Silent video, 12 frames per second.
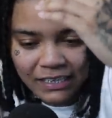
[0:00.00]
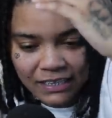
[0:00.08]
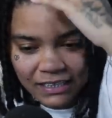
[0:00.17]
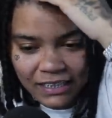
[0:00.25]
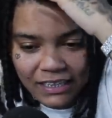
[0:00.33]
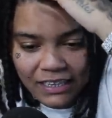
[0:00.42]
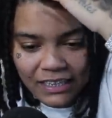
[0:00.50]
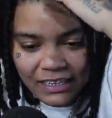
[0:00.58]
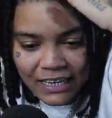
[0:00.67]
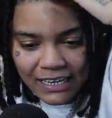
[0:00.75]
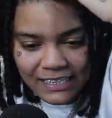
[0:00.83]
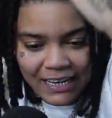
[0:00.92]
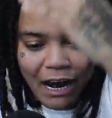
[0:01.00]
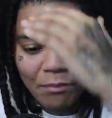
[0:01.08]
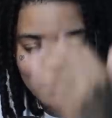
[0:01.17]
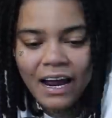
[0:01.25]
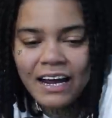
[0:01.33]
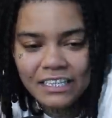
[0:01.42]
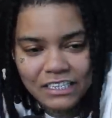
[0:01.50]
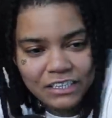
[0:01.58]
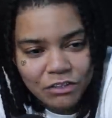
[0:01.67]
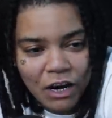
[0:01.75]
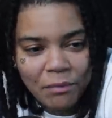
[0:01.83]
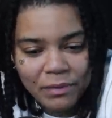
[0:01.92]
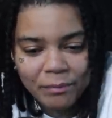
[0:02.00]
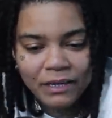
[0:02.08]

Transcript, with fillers: your, that top notch. You know what I mean?